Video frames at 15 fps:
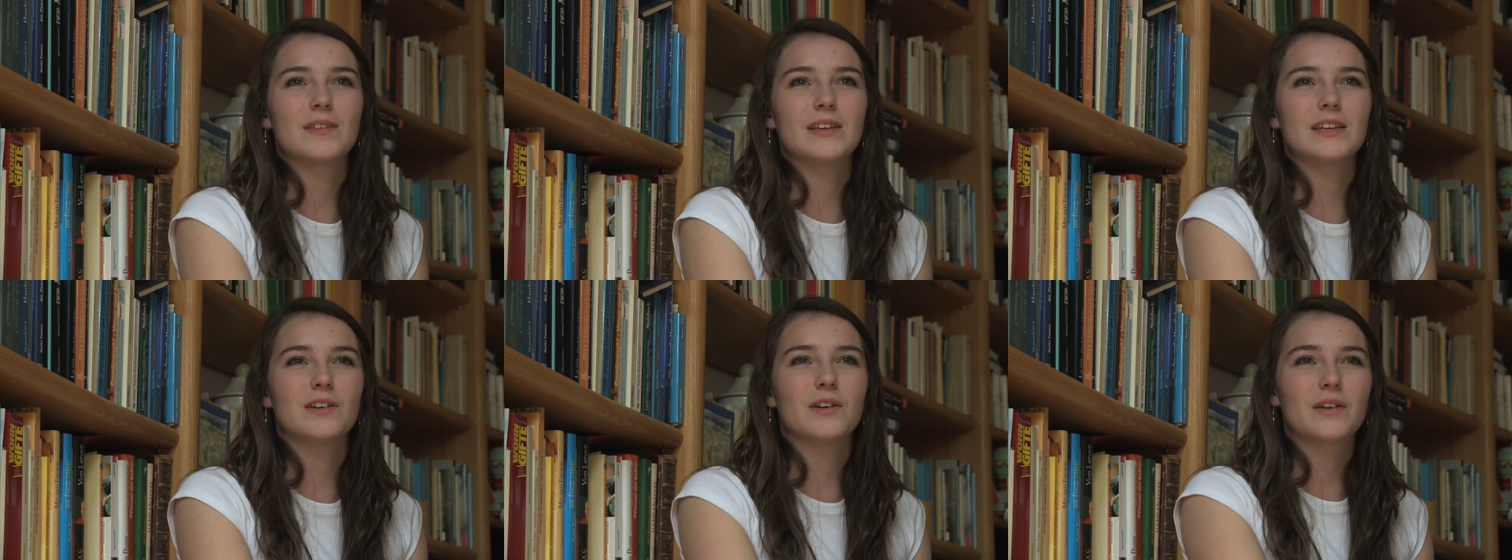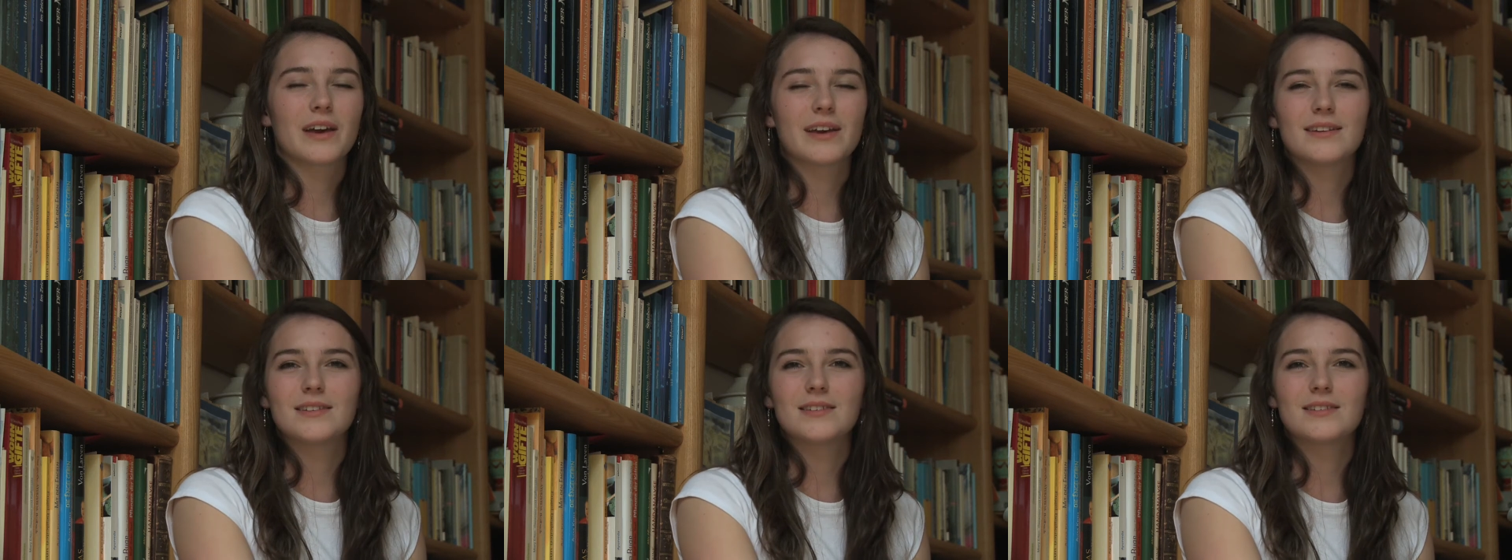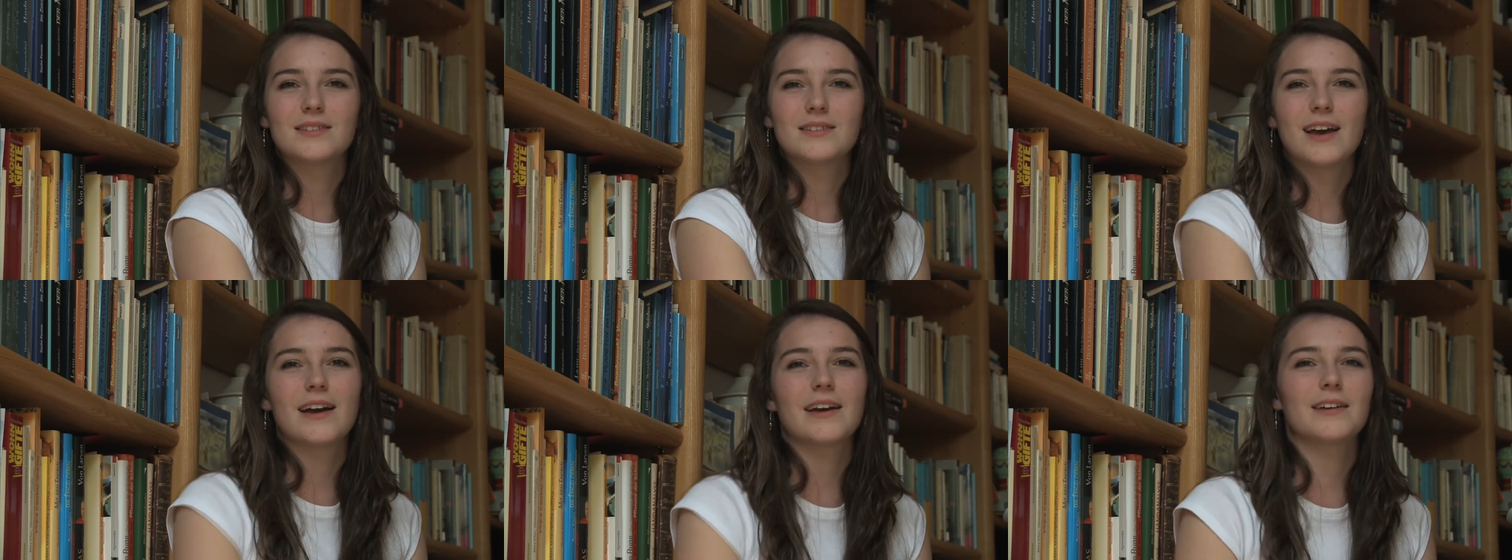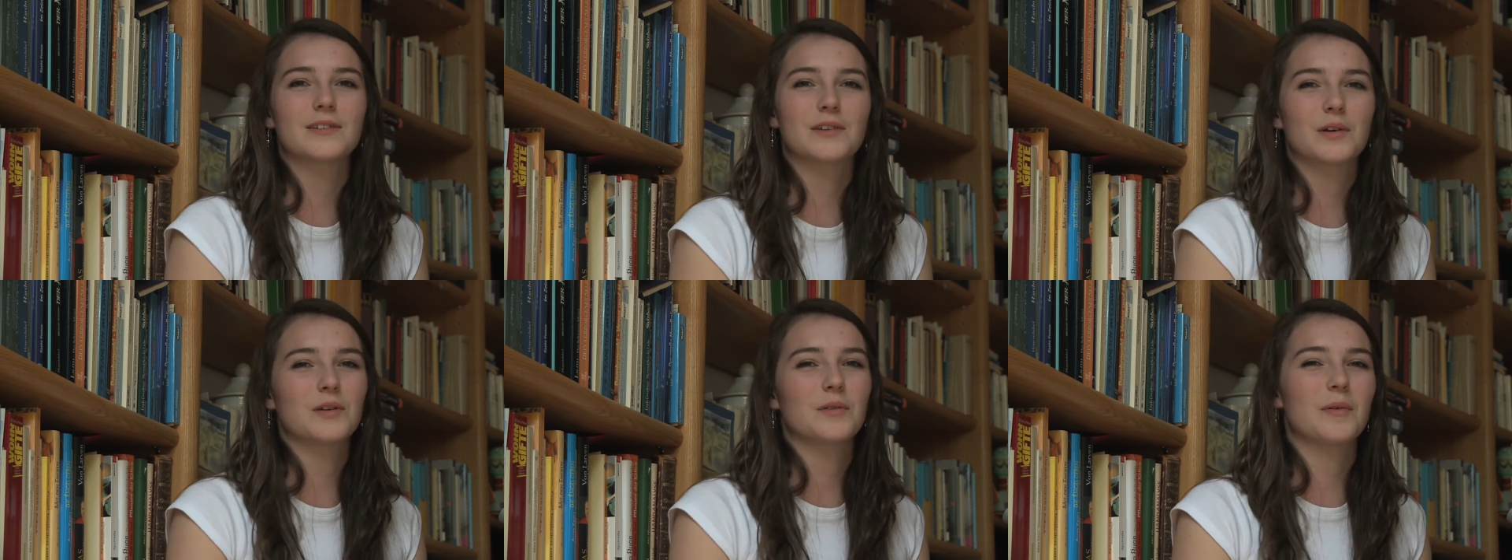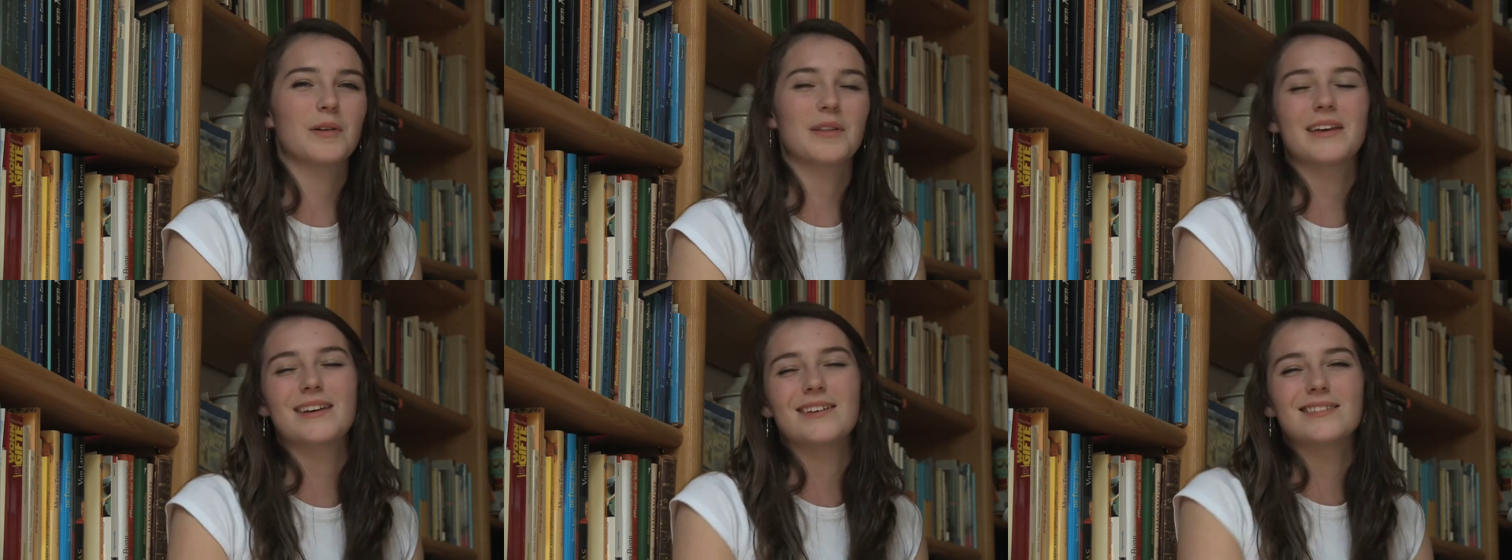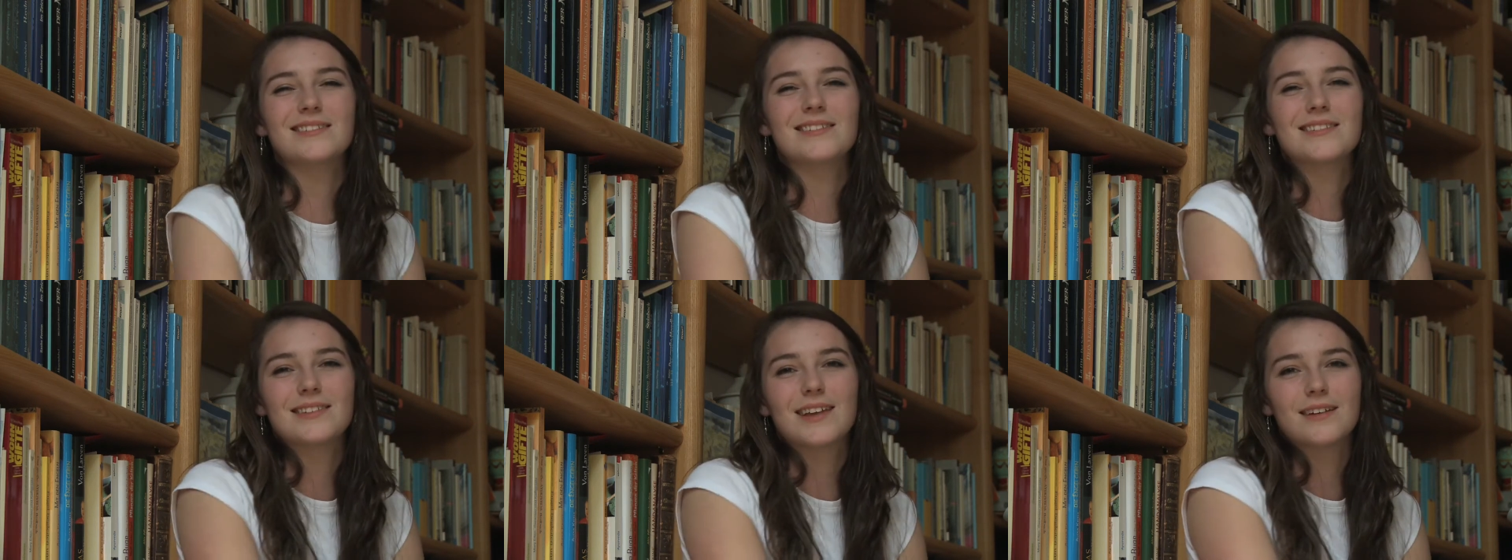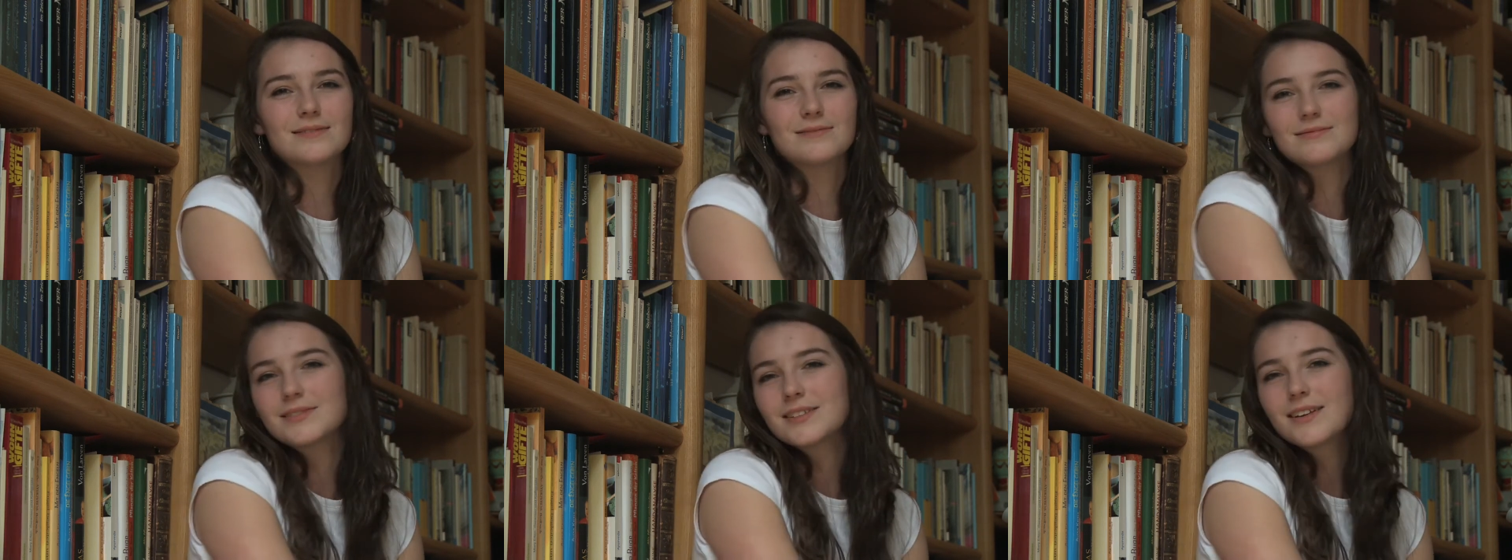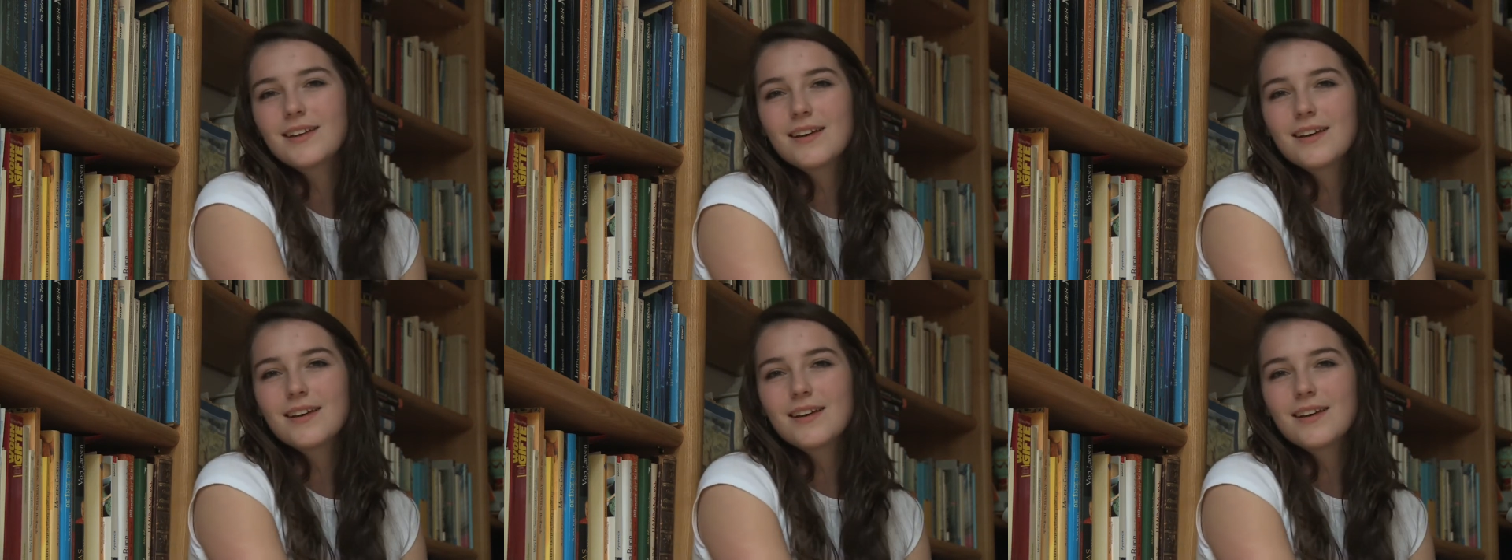you're not getting as tired going up all the hills, and